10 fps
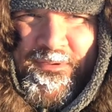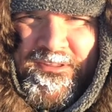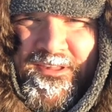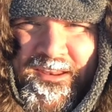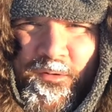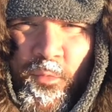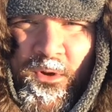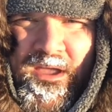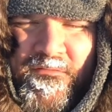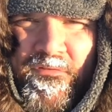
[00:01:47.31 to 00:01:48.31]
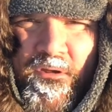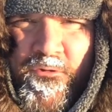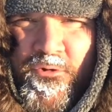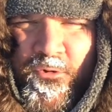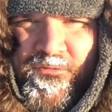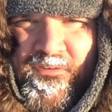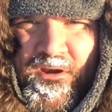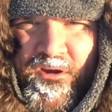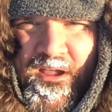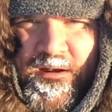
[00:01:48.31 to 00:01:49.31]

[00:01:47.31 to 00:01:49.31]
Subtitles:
He's headed way farther north of here.